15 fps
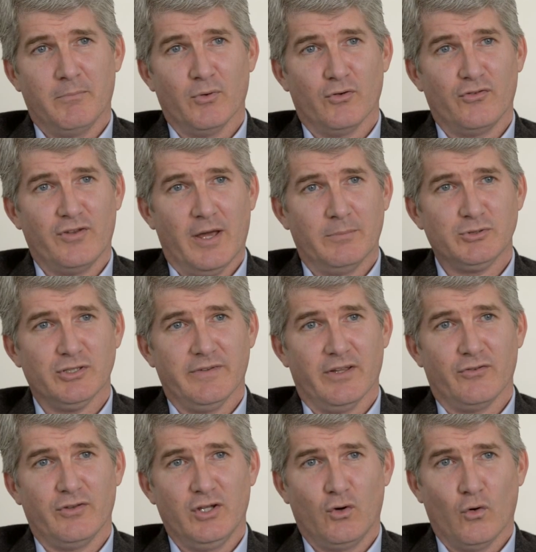perception
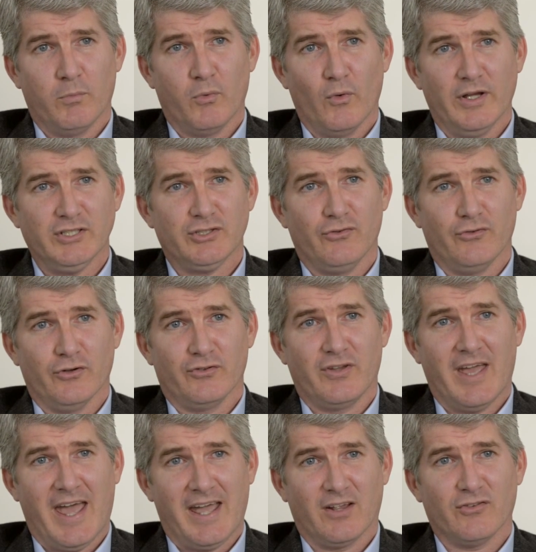that C corporations are
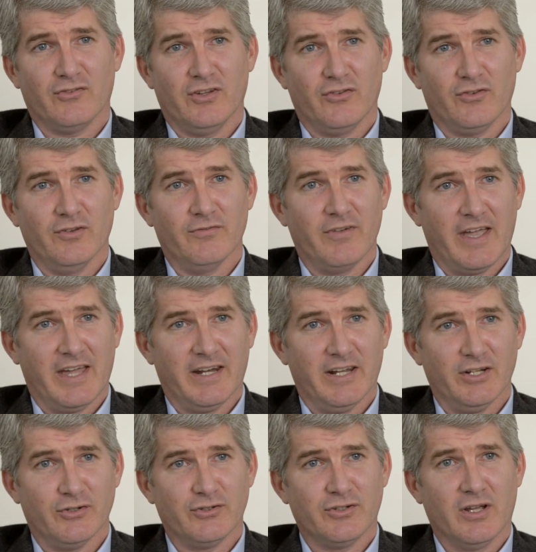tax
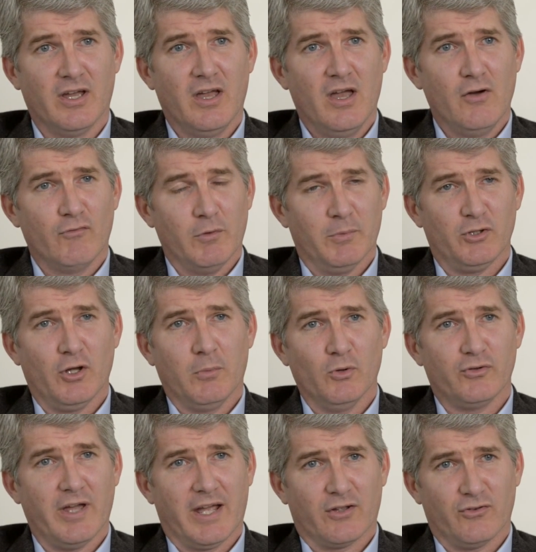disadvantaged from a
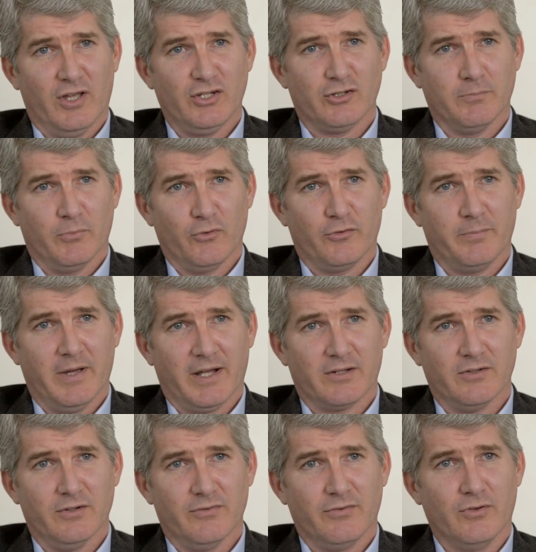double taxation
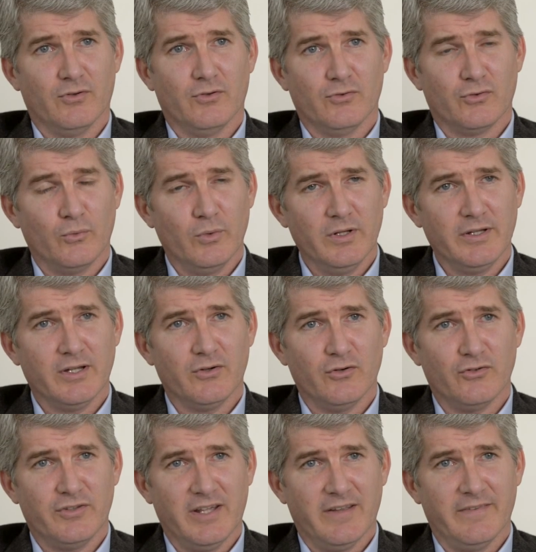perspective. To really
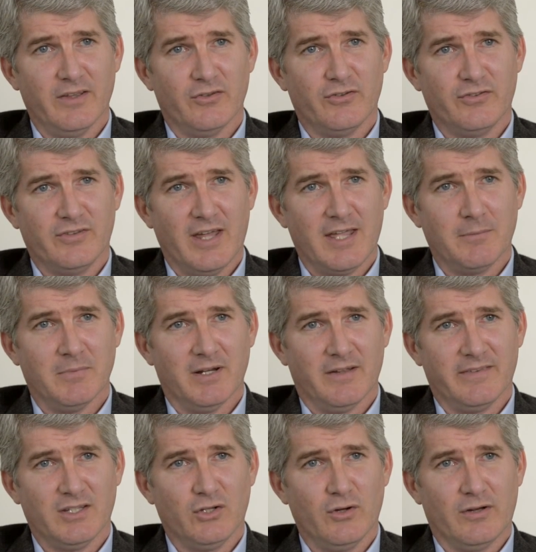understand this statement,
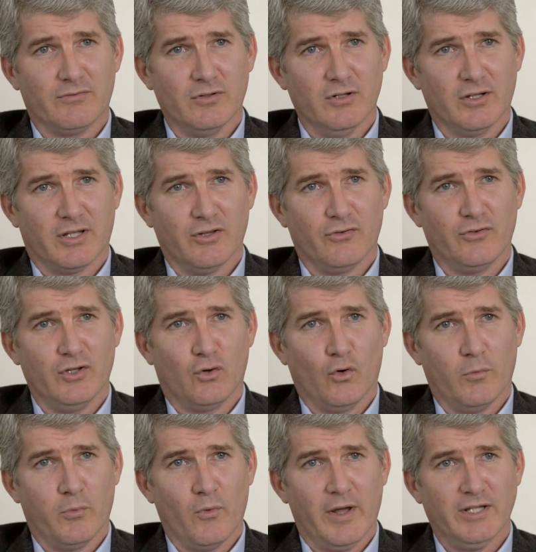I think you have to look at C
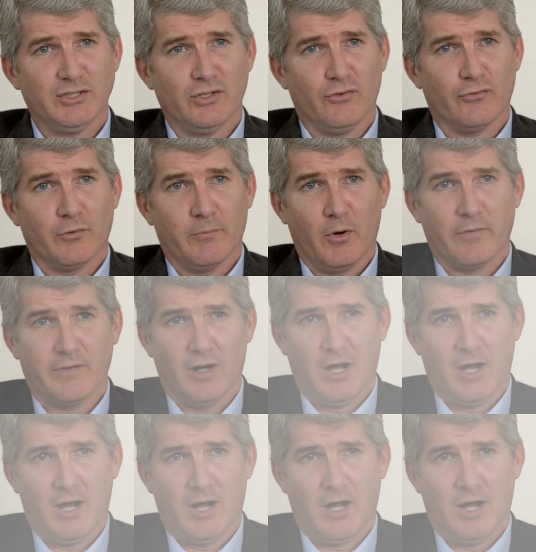corporations from both an